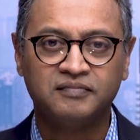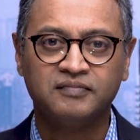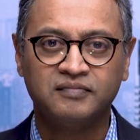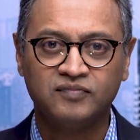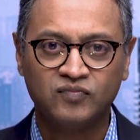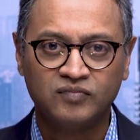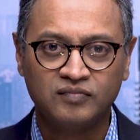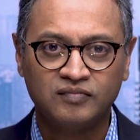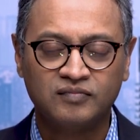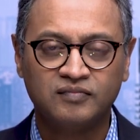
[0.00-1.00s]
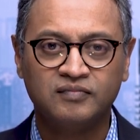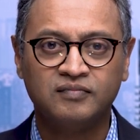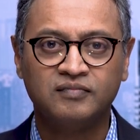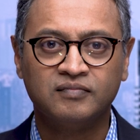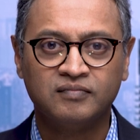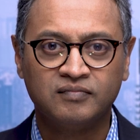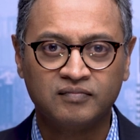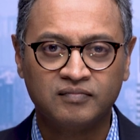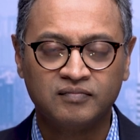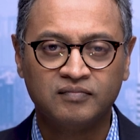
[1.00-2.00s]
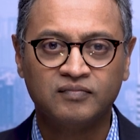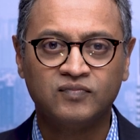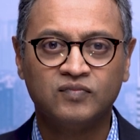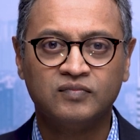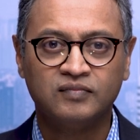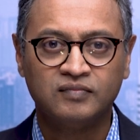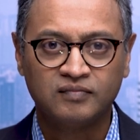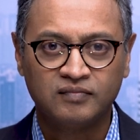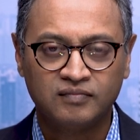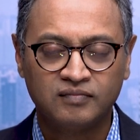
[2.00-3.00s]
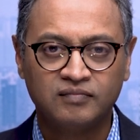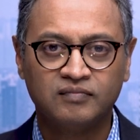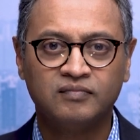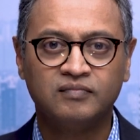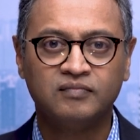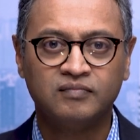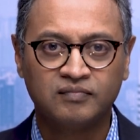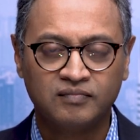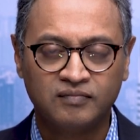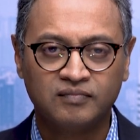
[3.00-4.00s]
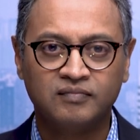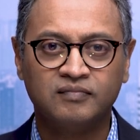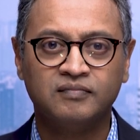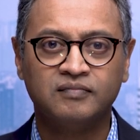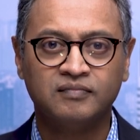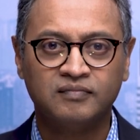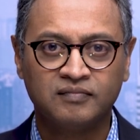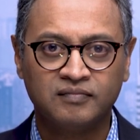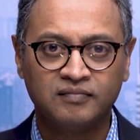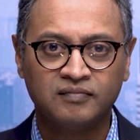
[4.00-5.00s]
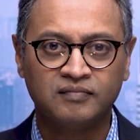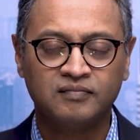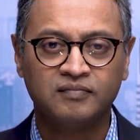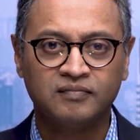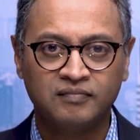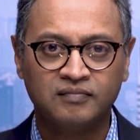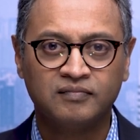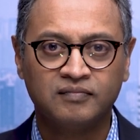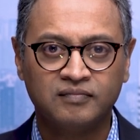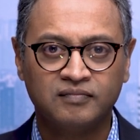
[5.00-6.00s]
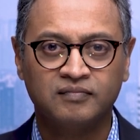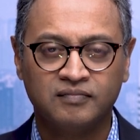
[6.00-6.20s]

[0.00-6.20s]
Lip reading: [no speech]